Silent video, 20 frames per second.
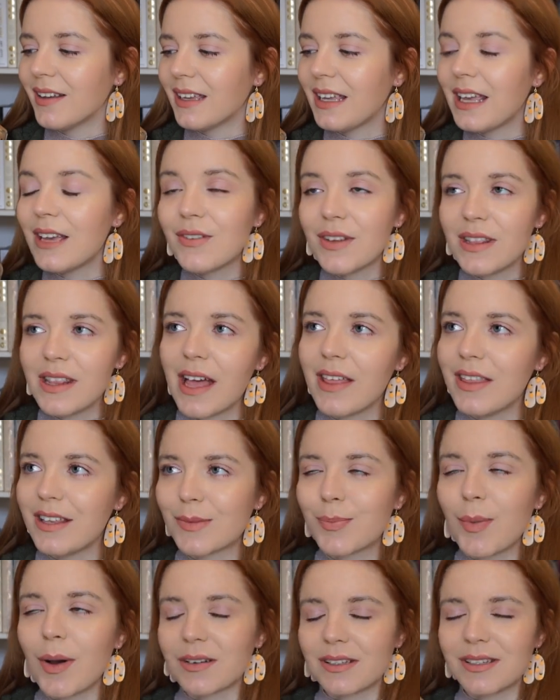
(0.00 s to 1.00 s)
Given that
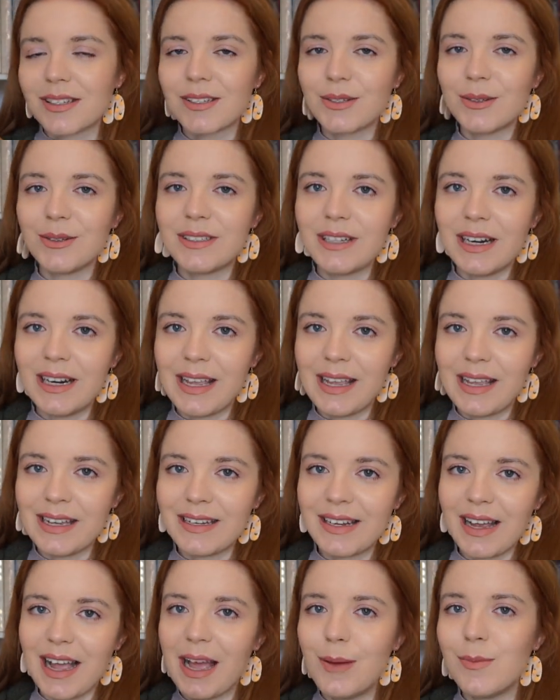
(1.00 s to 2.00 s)
this box is so
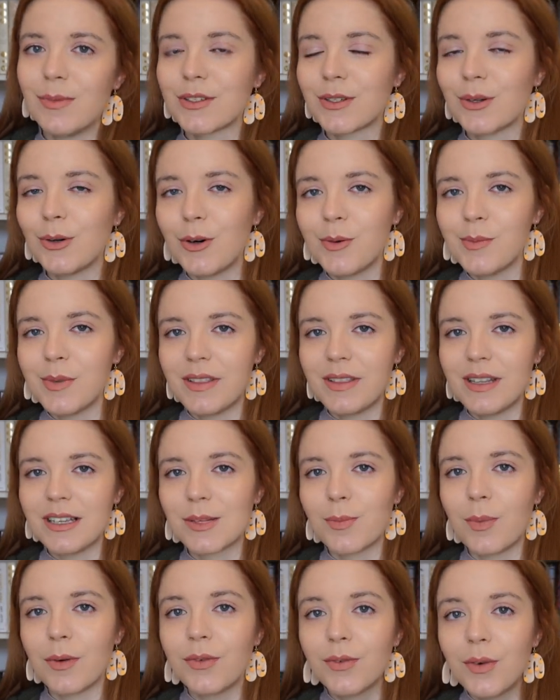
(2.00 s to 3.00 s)
delayed, I'm also opening
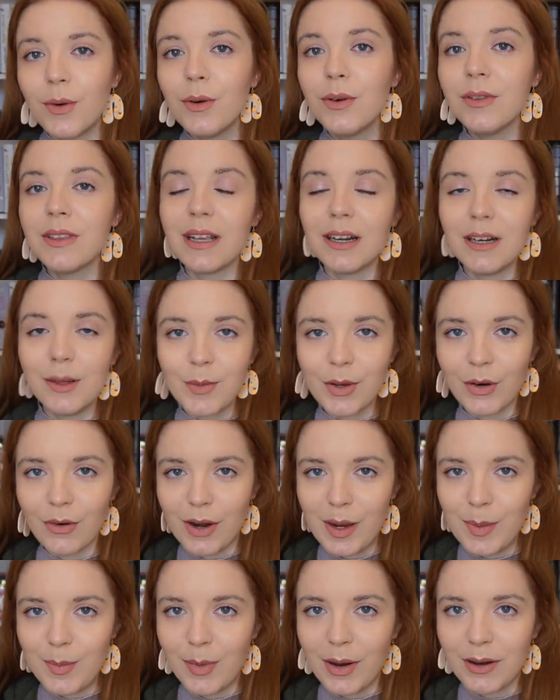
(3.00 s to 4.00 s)
this before the
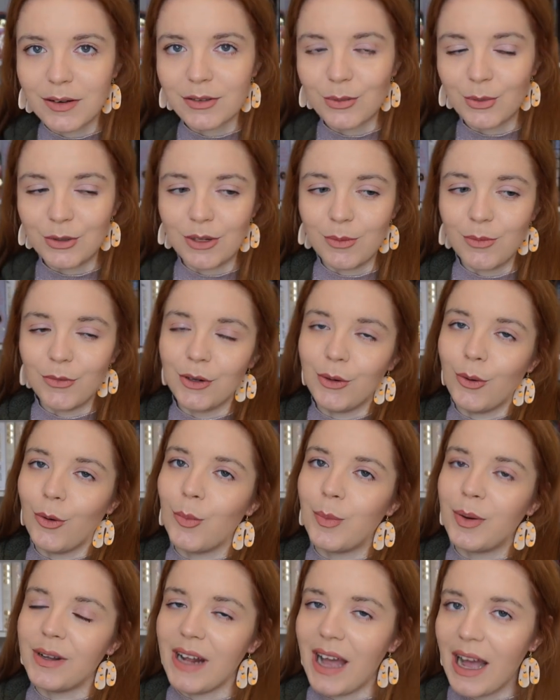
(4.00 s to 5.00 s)
Illumicrate box, which I'm gonna
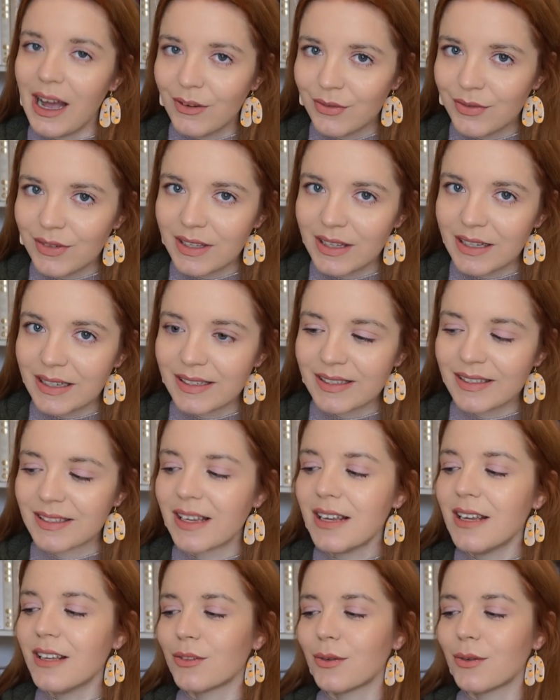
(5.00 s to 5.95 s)
open after this.